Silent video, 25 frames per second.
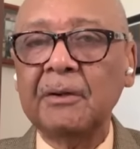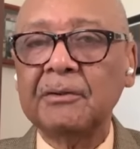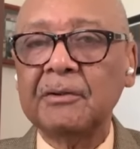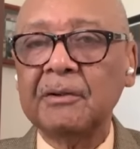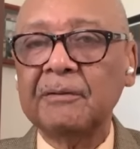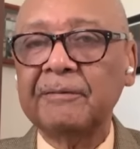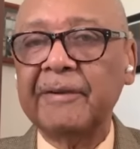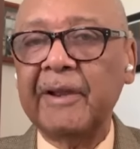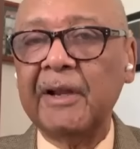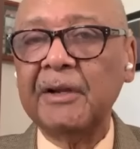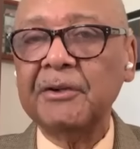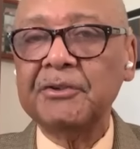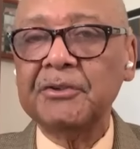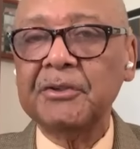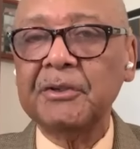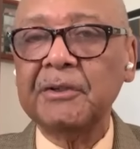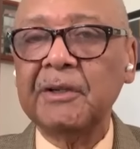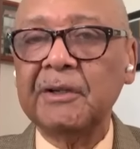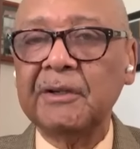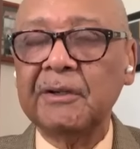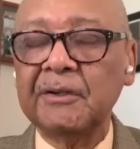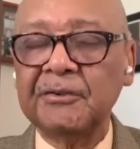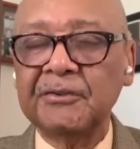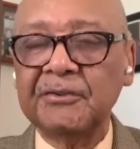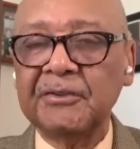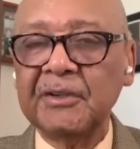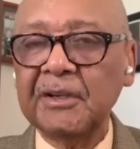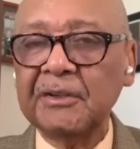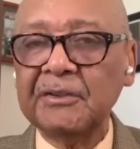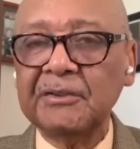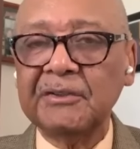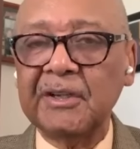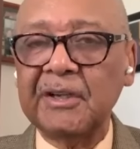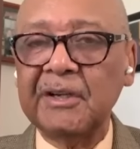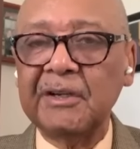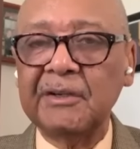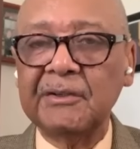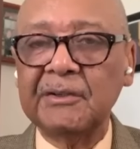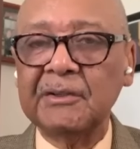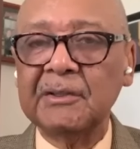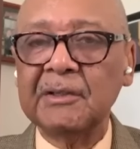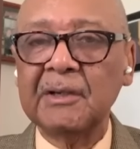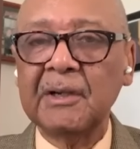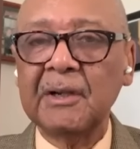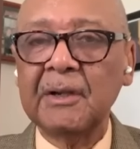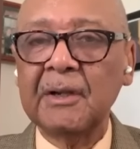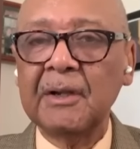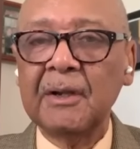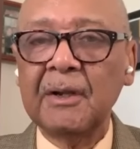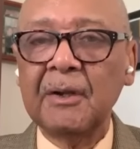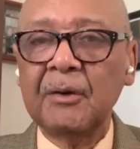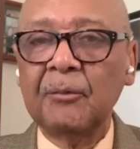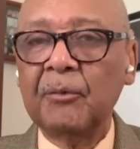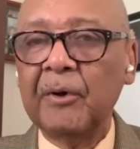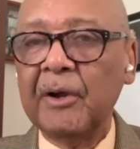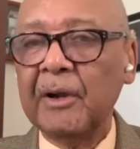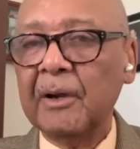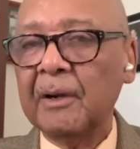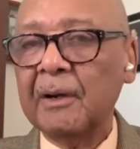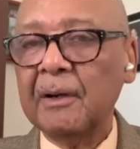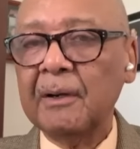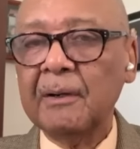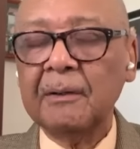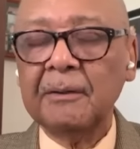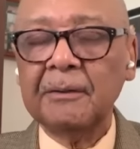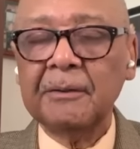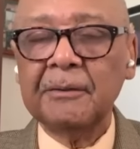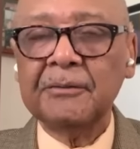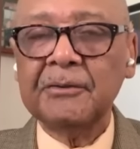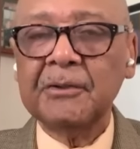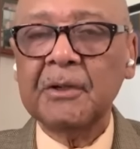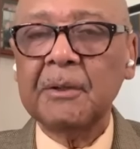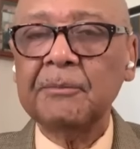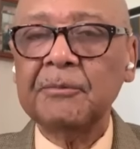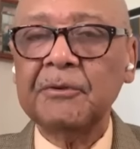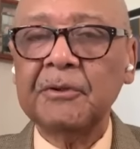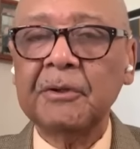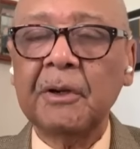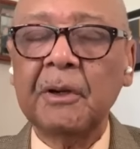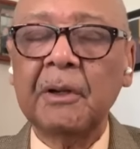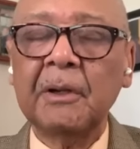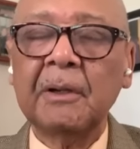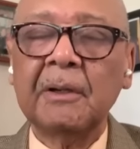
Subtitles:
intervention in the 60s, where some